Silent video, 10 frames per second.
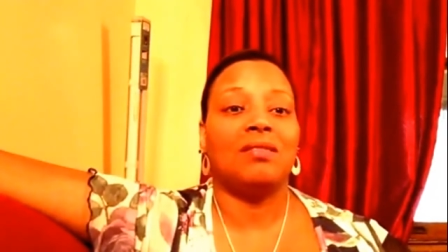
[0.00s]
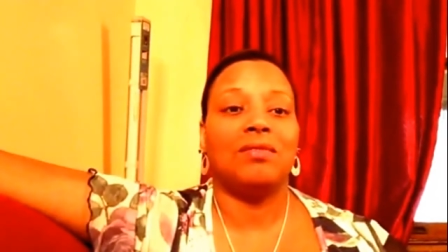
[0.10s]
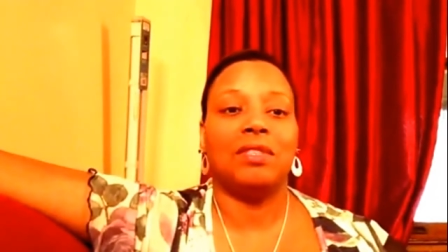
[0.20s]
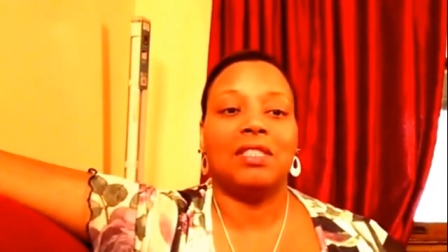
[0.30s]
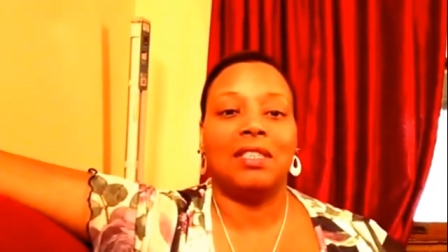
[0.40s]

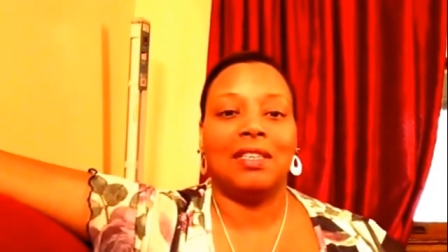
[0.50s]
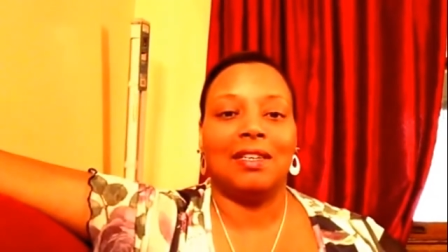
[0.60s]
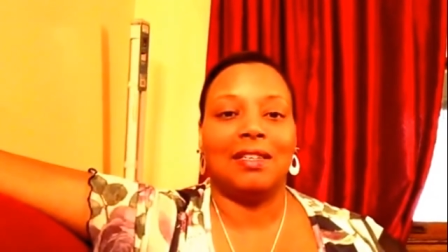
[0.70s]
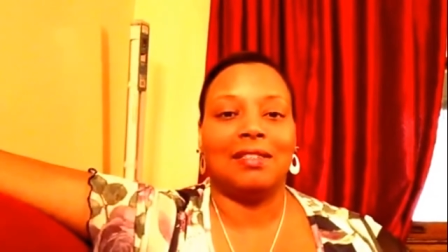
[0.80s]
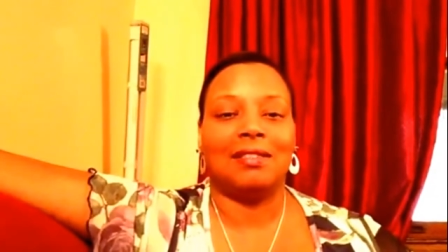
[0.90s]
unfortunately
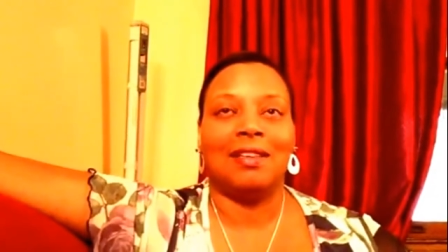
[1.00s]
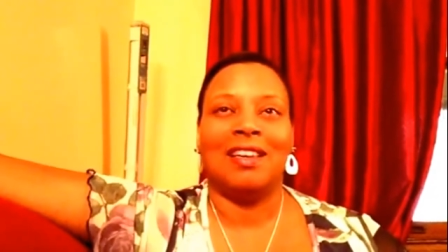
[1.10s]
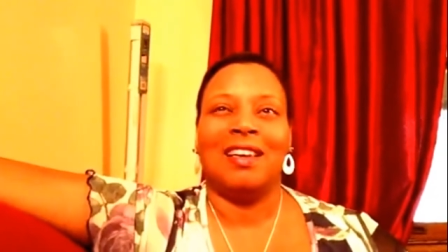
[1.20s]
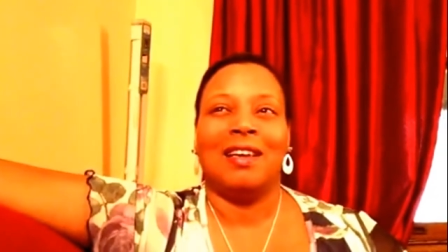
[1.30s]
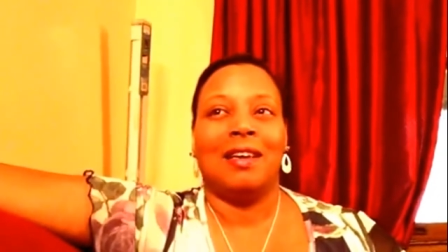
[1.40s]
it's
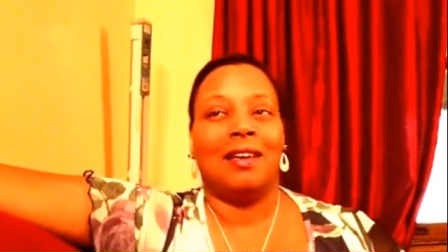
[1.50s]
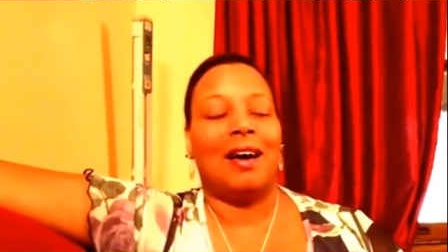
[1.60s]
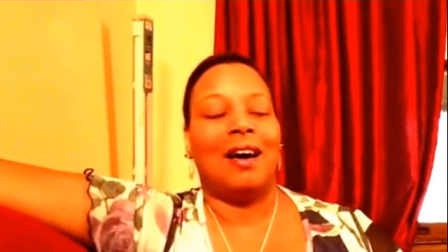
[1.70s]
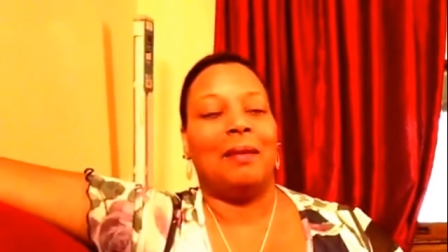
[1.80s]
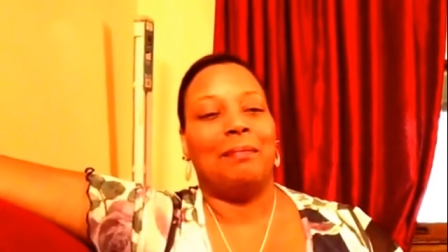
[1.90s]

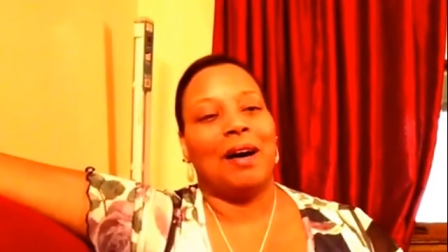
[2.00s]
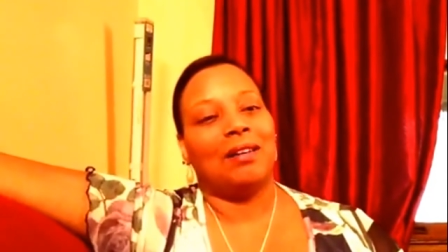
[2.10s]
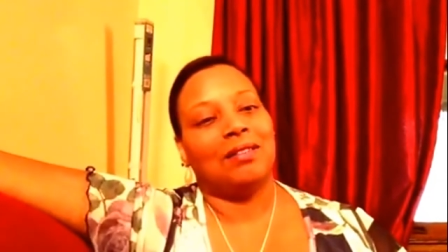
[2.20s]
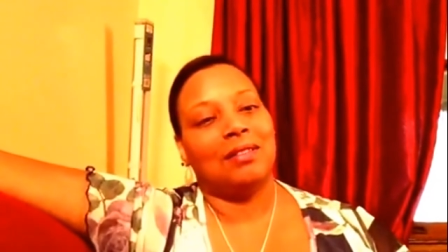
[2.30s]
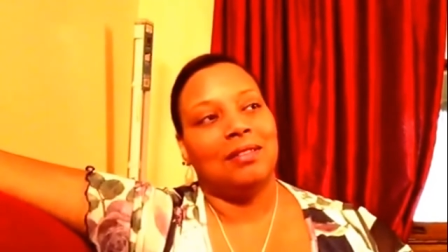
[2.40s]
um,
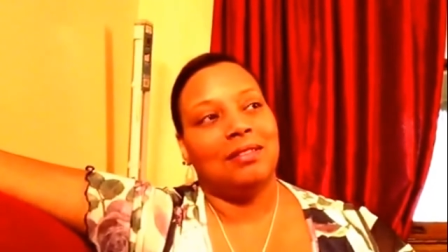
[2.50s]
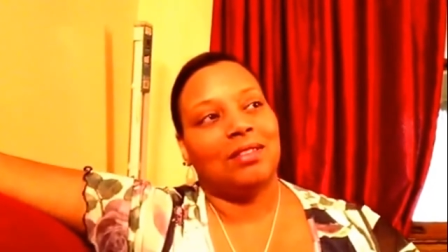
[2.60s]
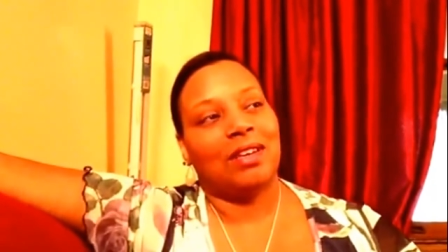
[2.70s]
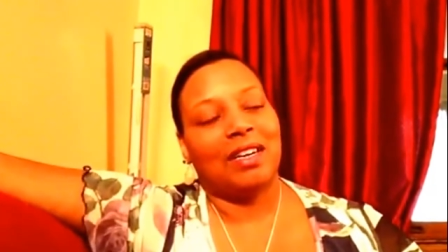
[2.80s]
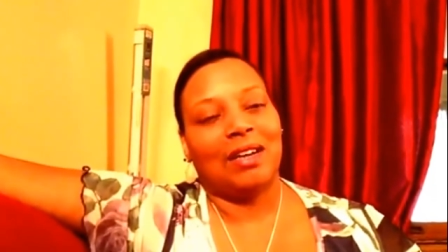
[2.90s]
I'll
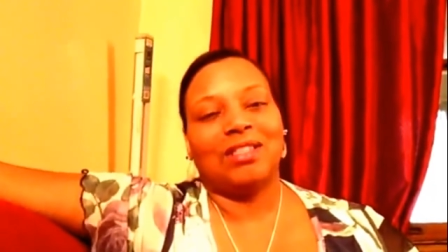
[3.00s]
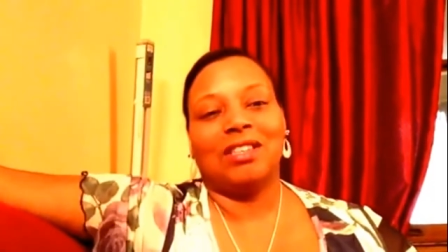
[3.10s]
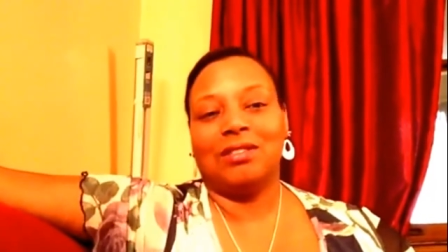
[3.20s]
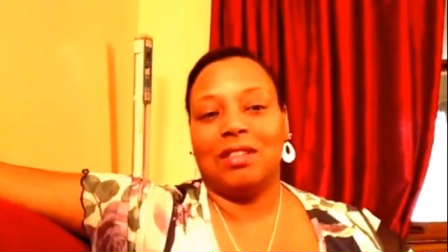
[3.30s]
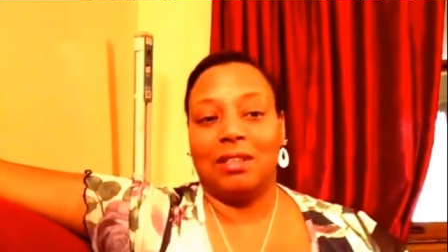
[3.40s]
try I'll
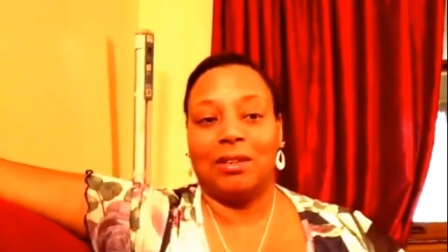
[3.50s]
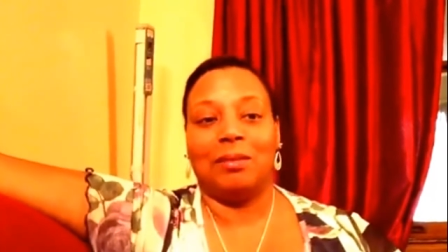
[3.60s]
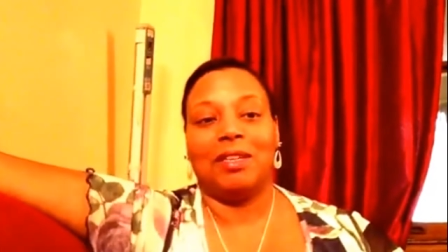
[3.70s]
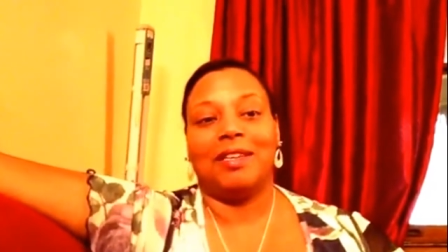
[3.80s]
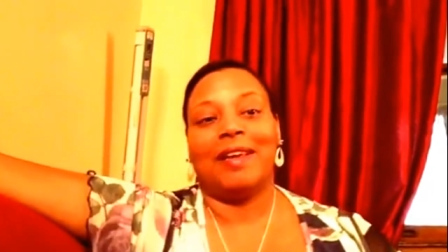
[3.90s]
touch on a little
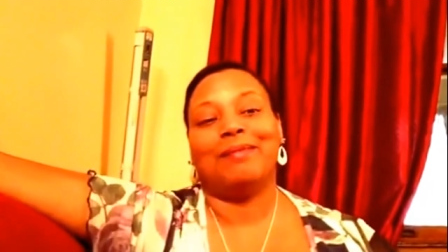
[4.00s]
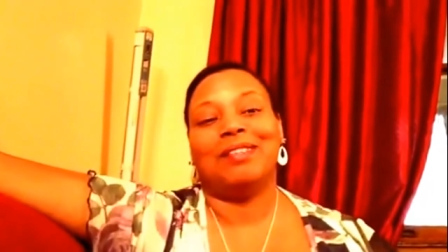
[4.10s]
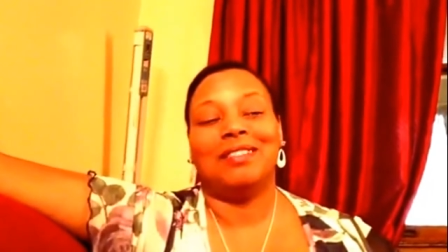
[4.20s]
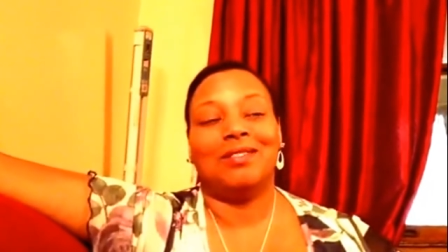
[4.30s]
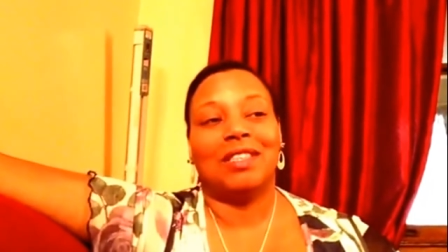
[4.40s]
bit of that but
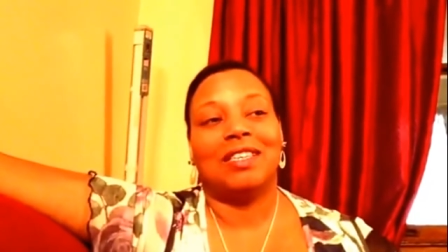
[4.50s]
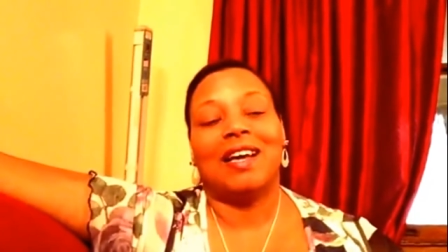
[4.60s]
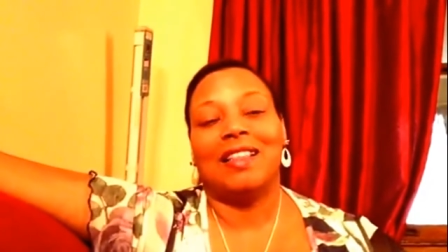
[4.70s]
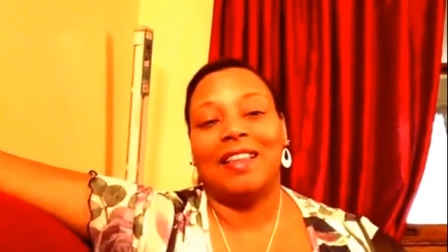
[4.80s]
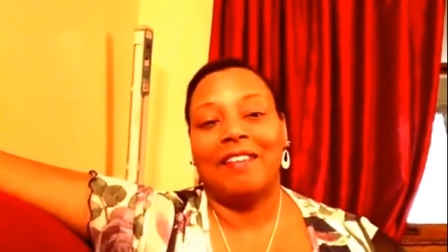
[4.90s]
it's really
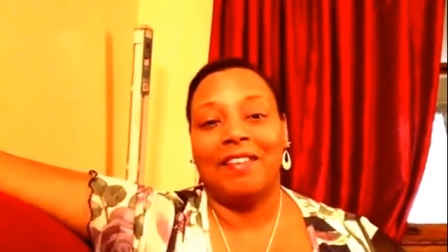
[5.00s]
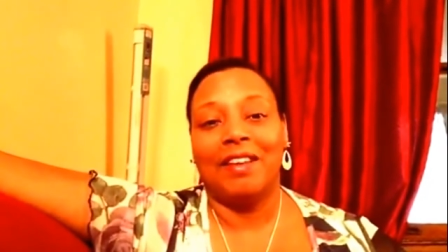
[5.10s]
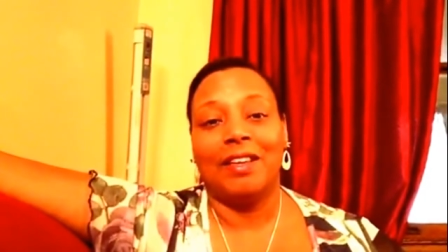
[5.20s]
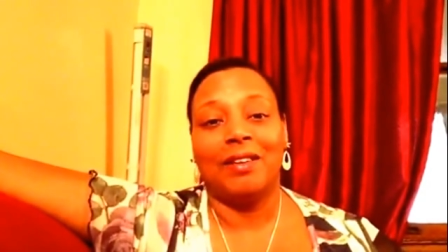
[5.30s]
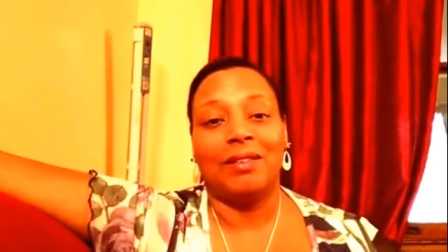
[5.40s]
not that
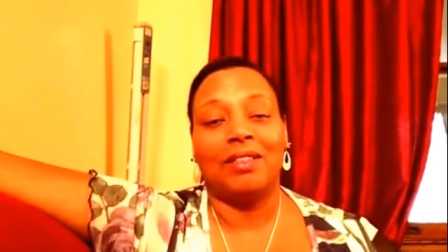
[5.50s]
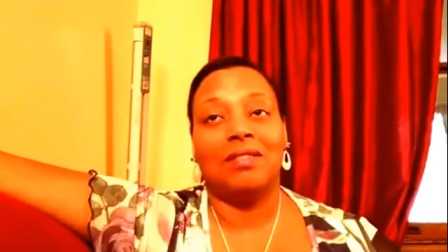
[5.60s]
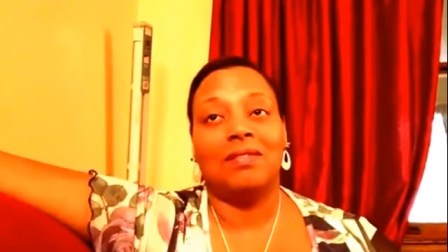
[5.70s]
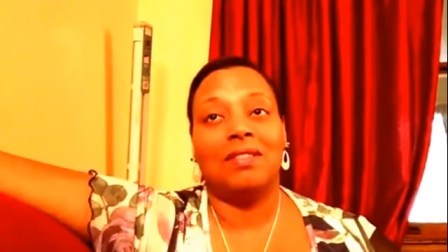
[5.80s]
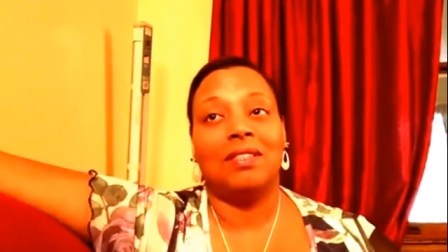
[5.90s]
video
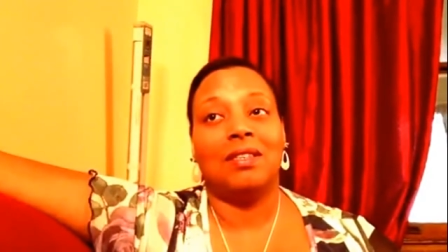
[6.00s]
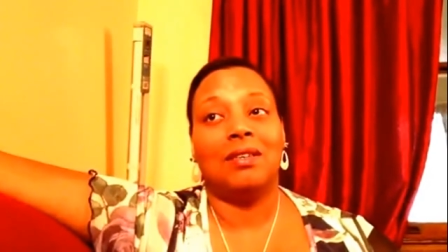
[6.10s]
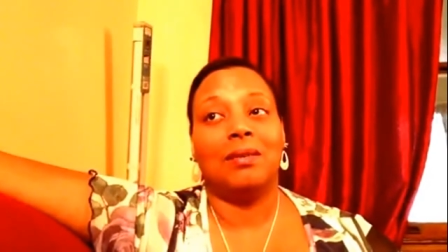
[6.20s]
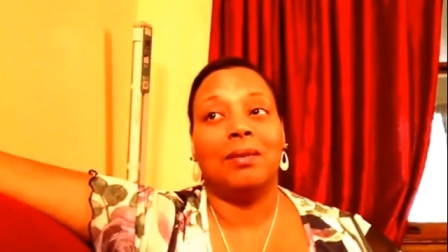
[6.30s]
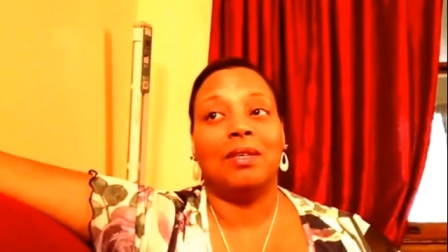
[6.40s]
this
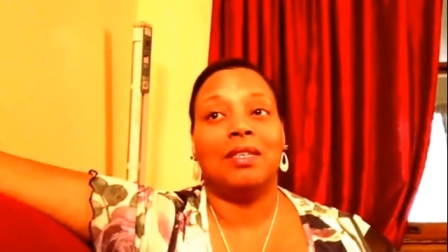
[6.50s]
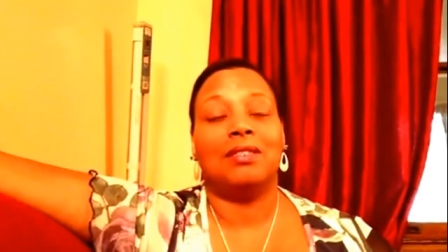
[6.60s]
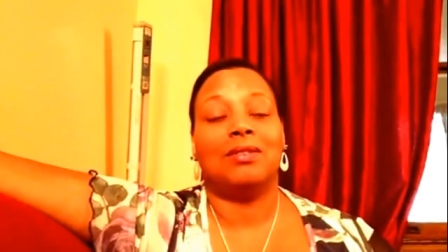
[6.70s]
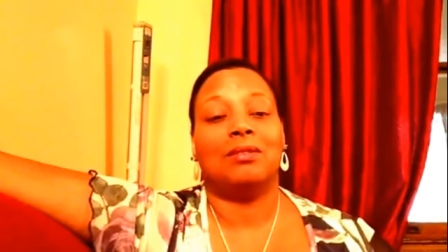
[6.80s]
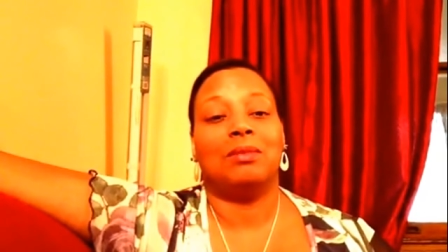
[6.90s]
video
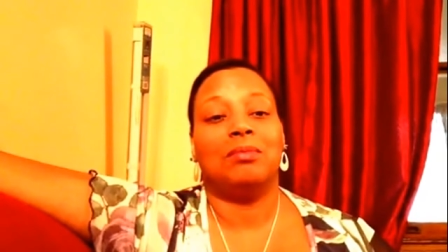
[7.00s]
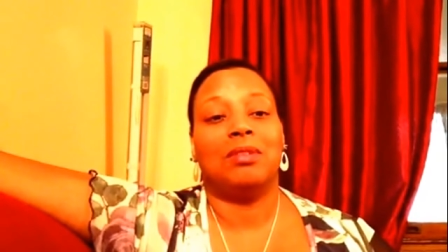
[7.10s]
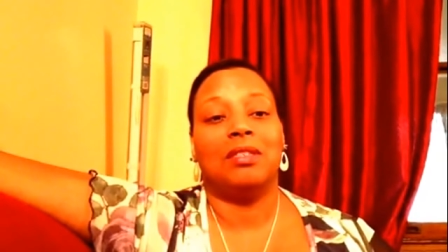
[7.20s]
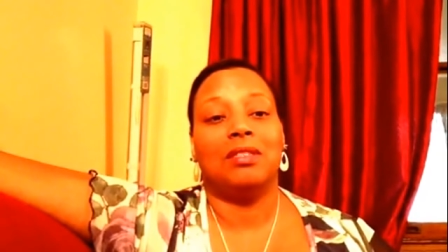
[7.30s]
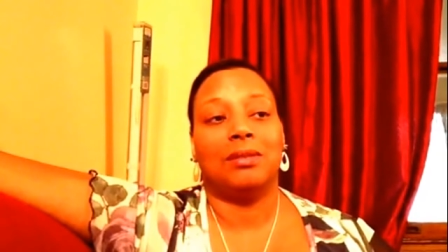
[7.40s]
is going to be
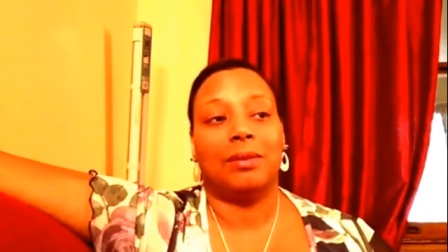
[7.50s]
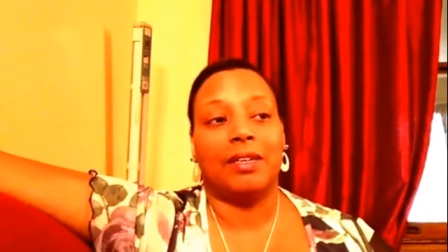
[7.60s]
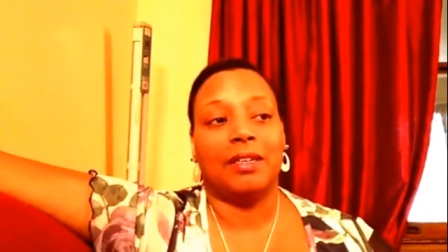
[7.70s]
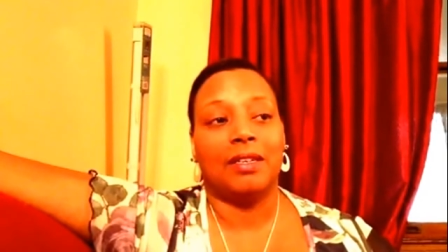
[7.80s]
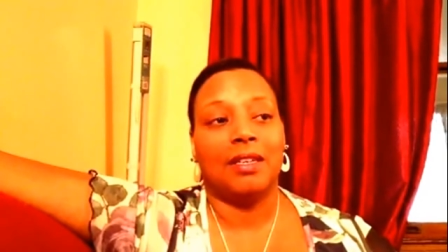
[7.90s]
pretty short